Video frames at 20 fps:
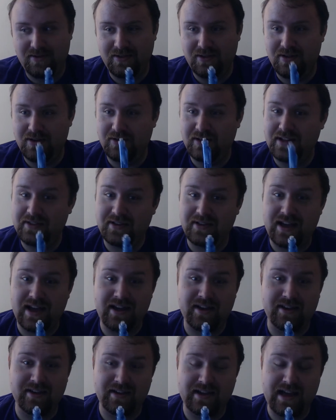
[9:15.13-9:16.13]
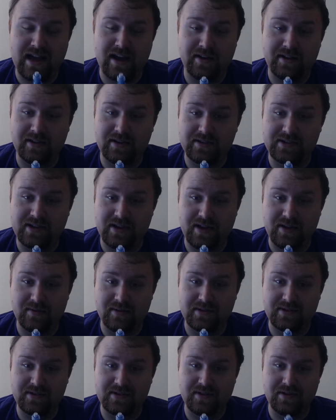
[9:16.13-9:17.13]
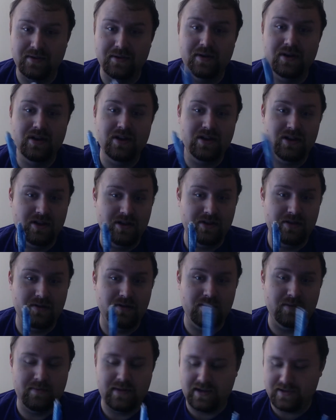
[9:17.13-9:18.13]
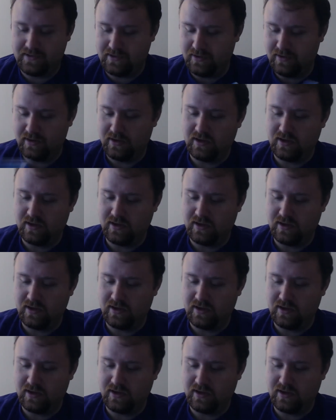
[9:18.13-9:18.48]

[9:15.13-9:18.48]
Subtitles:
You don't let the calculators tell you what to do. You are the master.